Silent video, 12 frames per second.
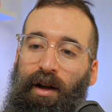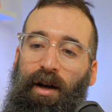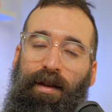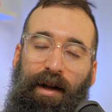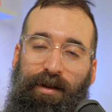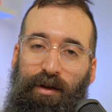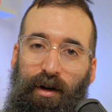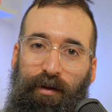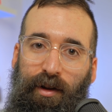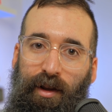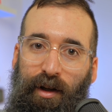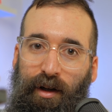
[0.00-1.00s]
And that's how
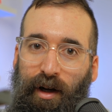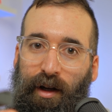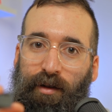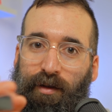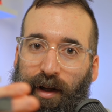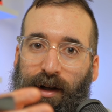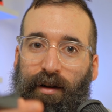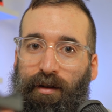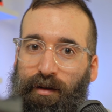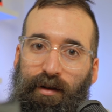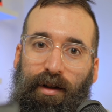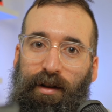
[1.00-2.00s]
everything kind of like
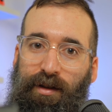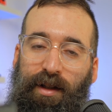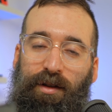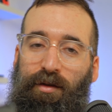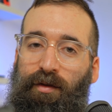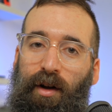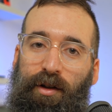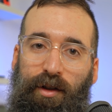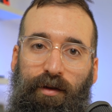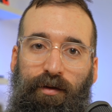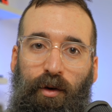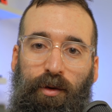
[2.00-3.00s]
sits flush
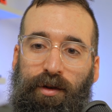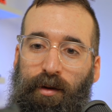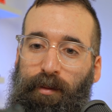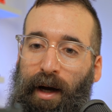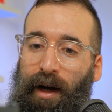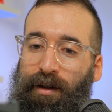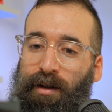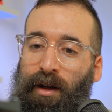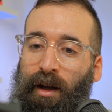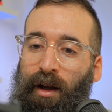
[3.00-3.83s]
and folds compact.